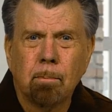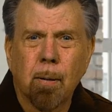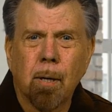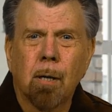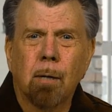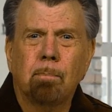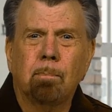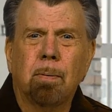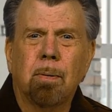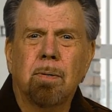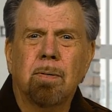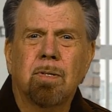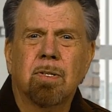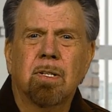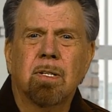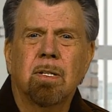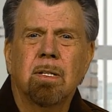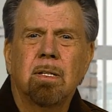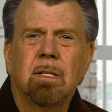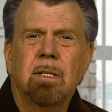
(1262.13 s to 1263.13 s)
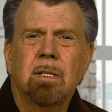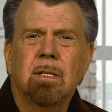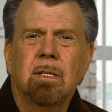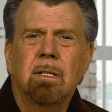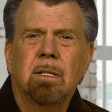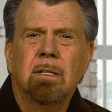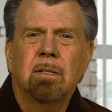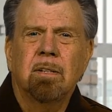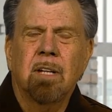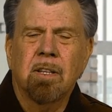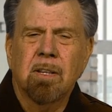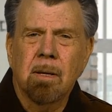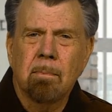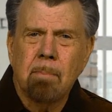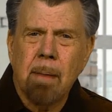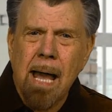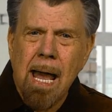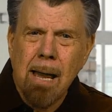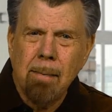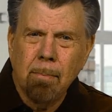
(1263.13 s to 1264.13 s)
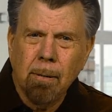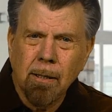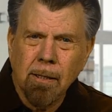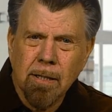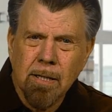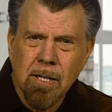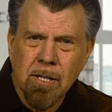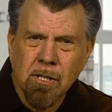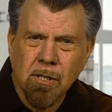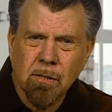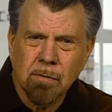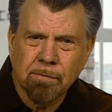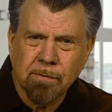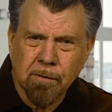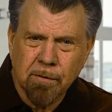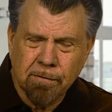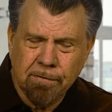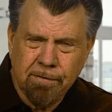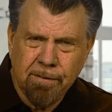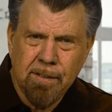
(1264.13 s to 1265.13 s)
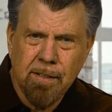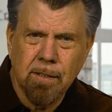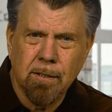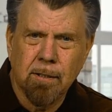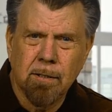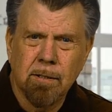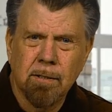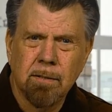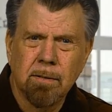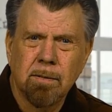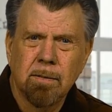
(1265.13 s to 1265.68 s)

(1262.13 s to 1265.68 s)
purpose that the Bible is to fulfill.